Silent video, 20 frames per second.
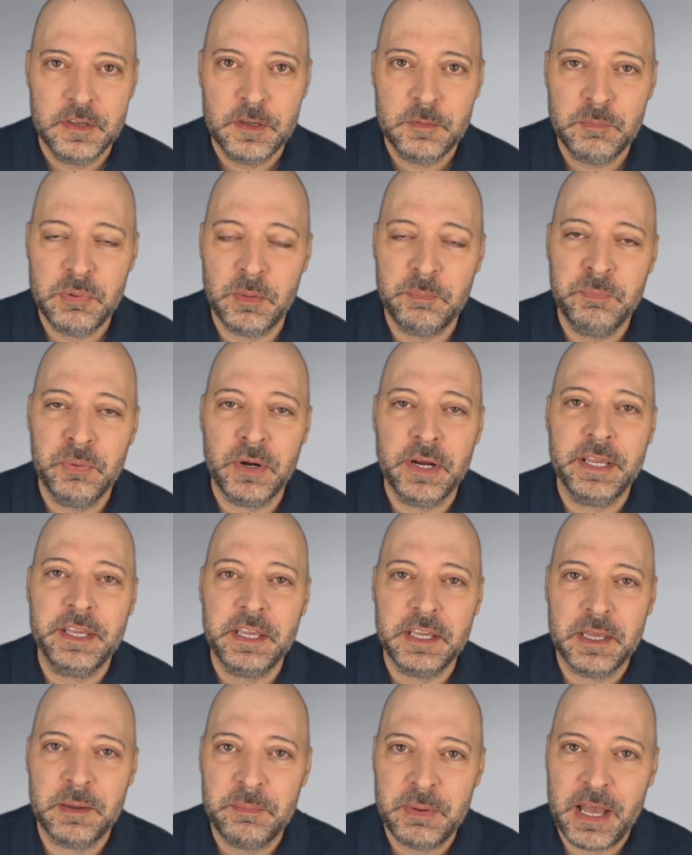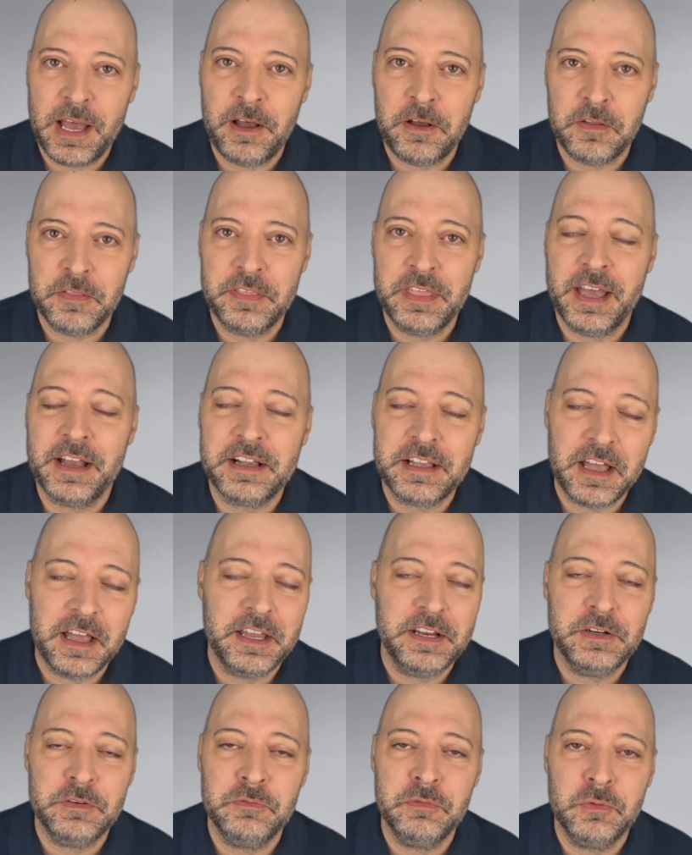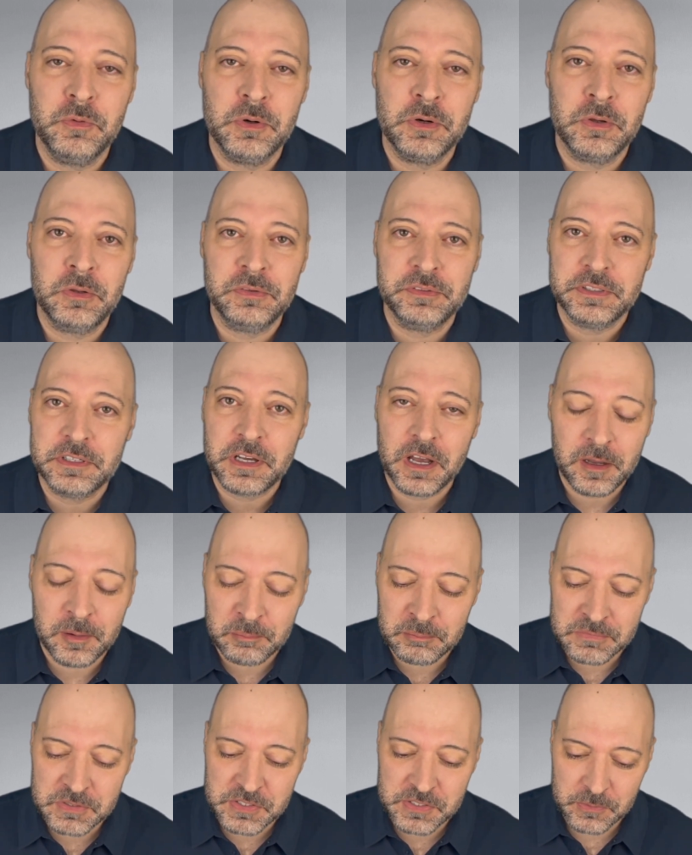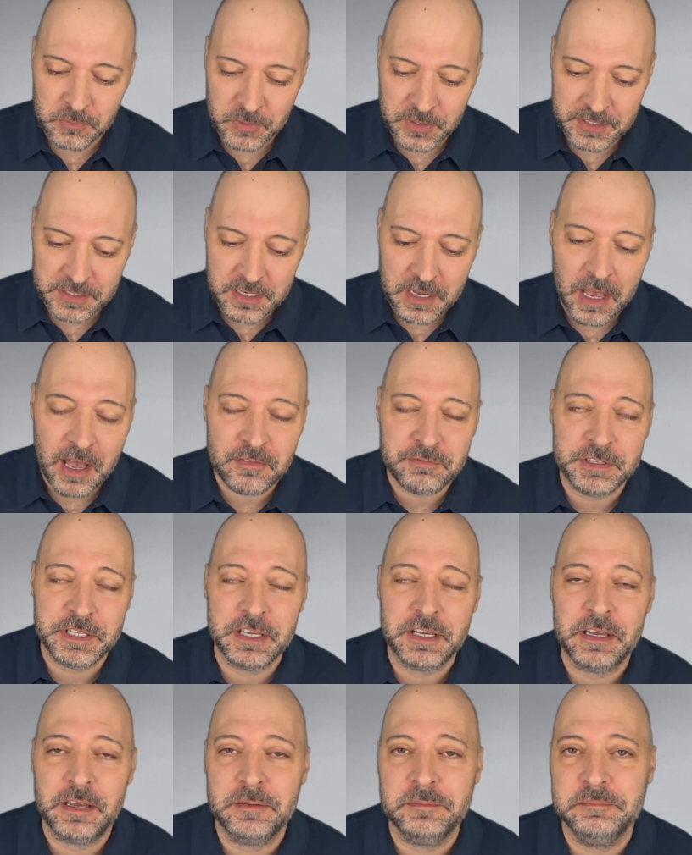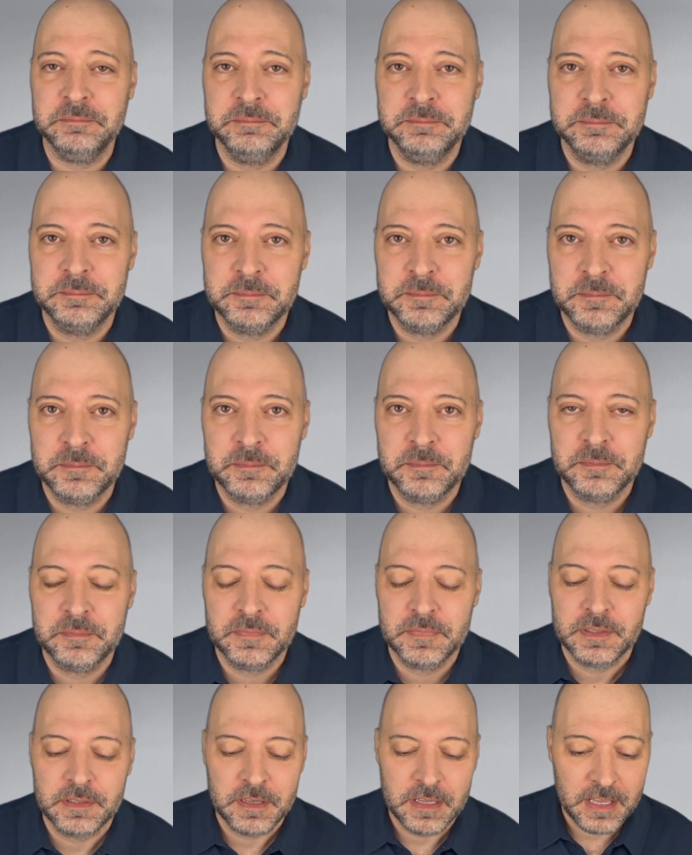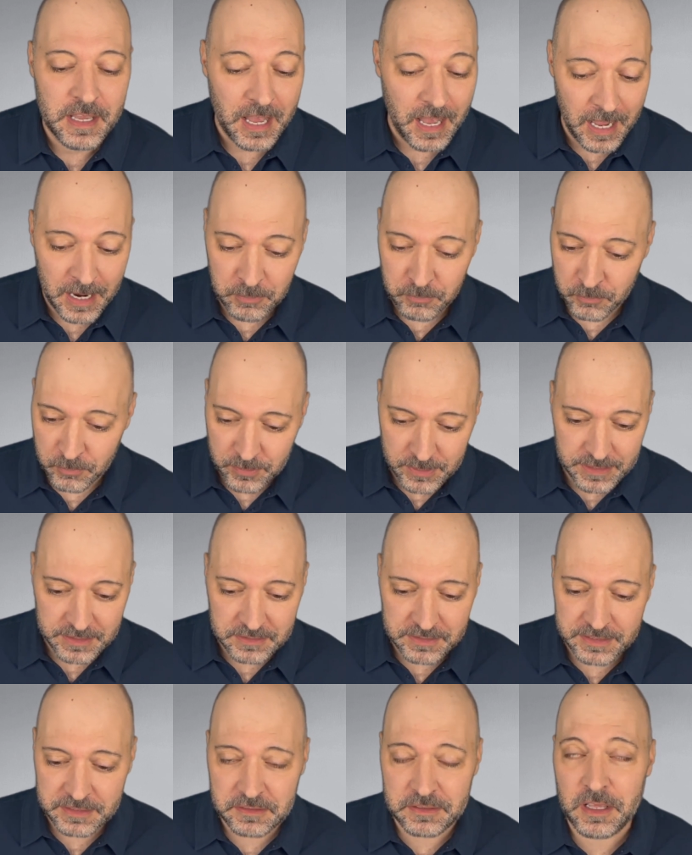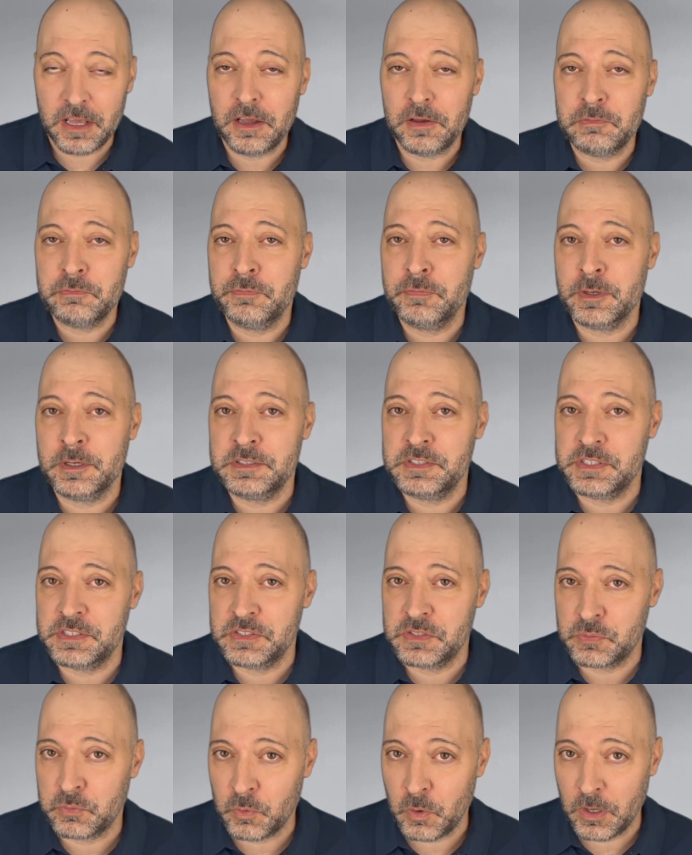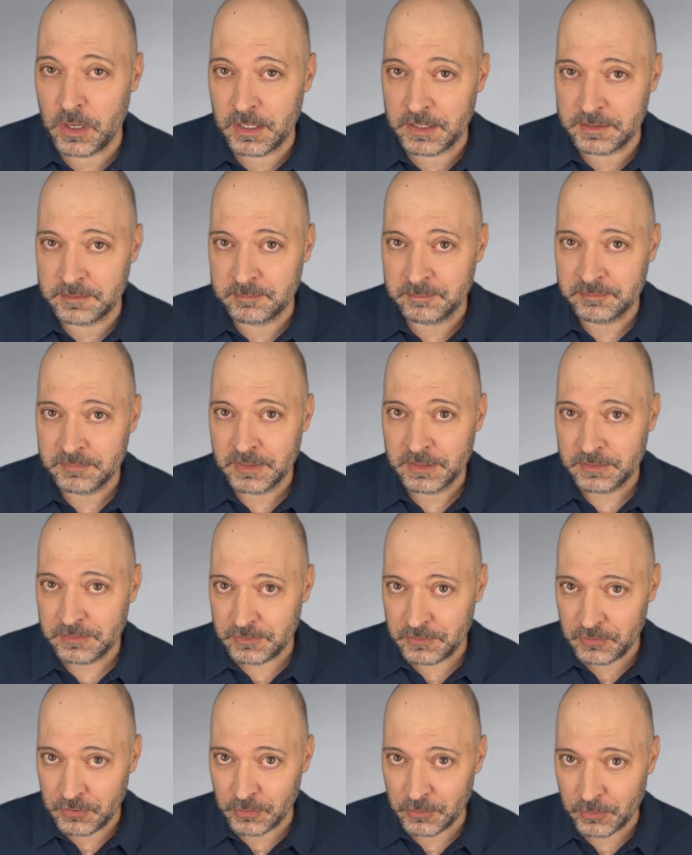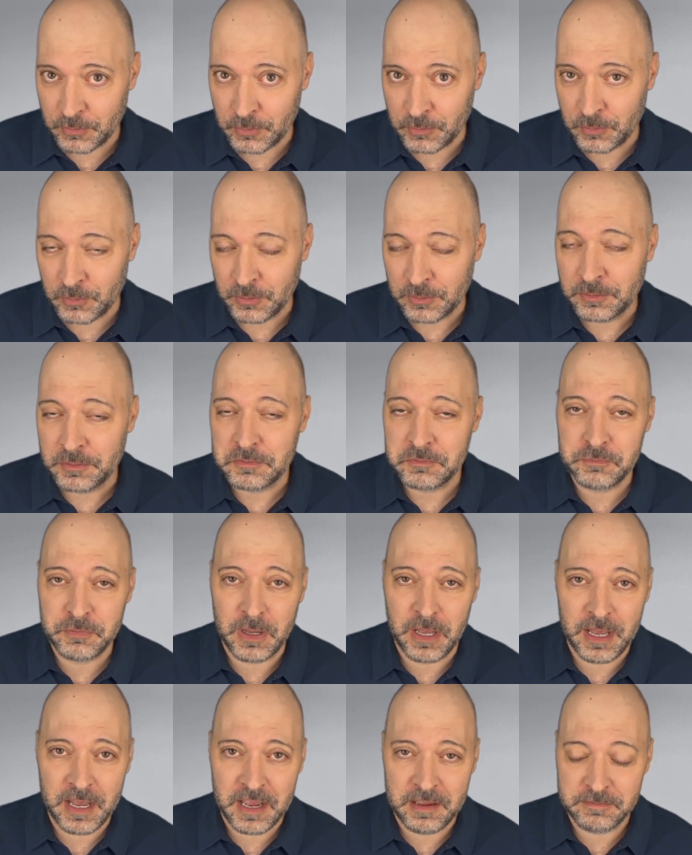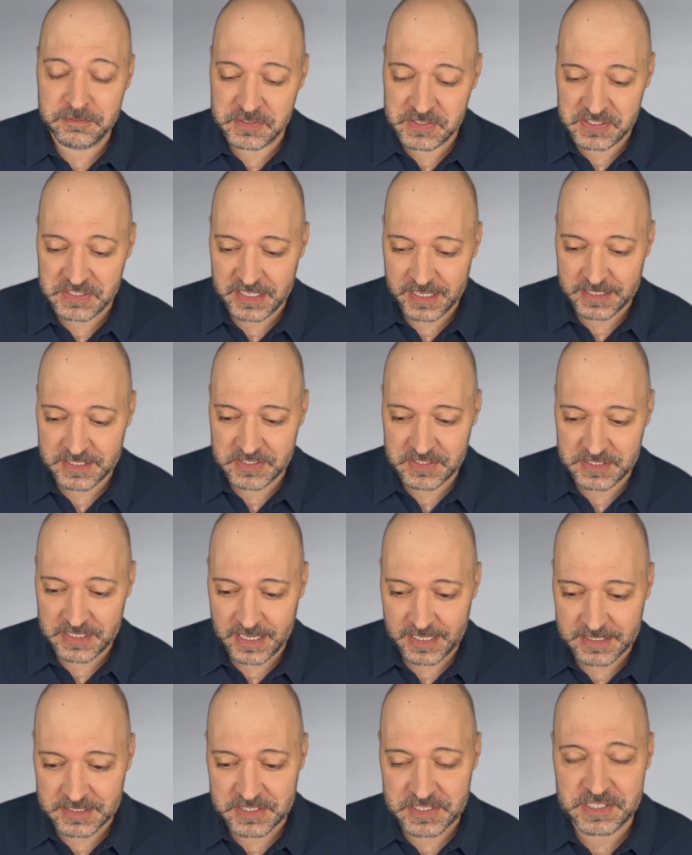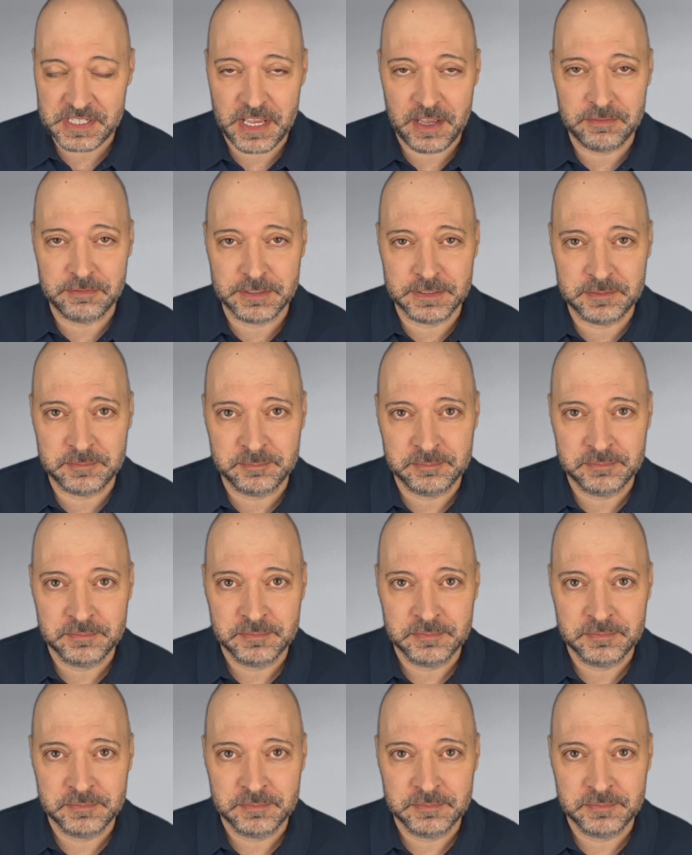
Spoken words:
But bringing about that kind of world comes with a caveat. I really love verses 1, 2, 5, 6, and 7.